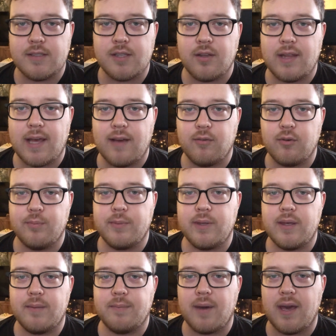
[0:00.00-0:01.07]
So that will
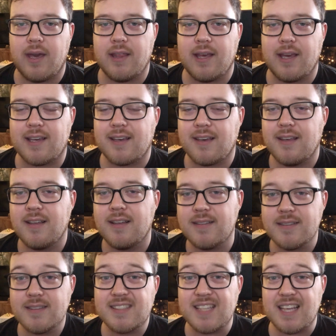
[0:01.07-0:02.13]
be my like
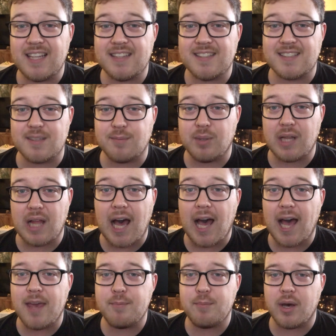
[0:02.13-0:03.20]
seed
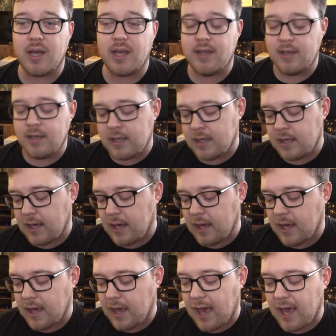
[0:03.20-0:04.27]
supply, but
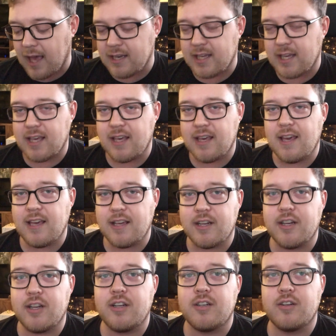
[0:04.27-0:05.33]
any
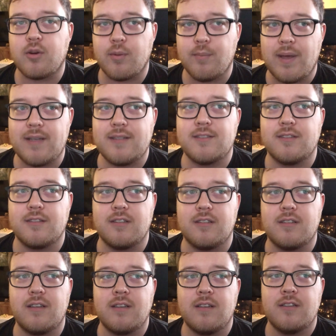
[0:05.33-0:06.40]
incremental
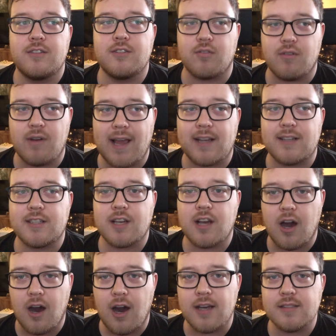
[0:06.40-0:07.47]
direct
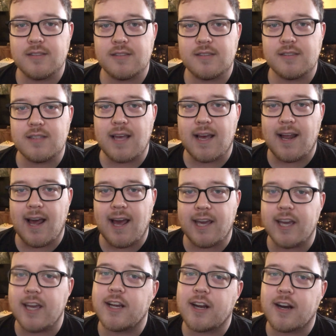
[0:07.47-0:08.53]
costs that I
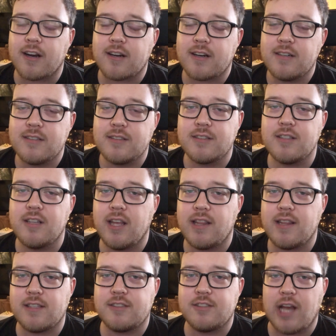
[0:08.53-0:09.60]
incur in
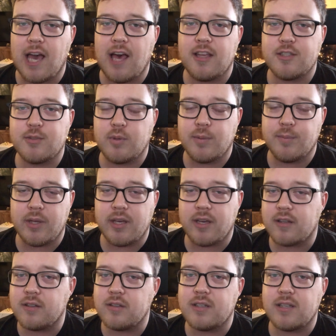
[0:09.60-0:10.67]
this challenge will be
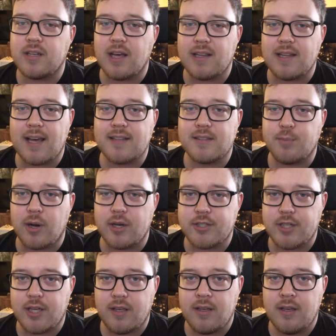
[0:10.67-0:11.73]
included on that
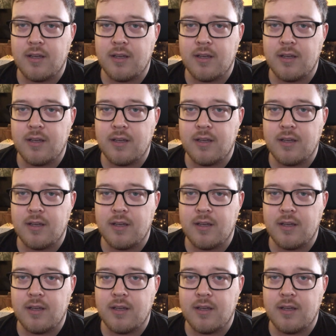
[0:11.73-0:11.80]
spreadsheet.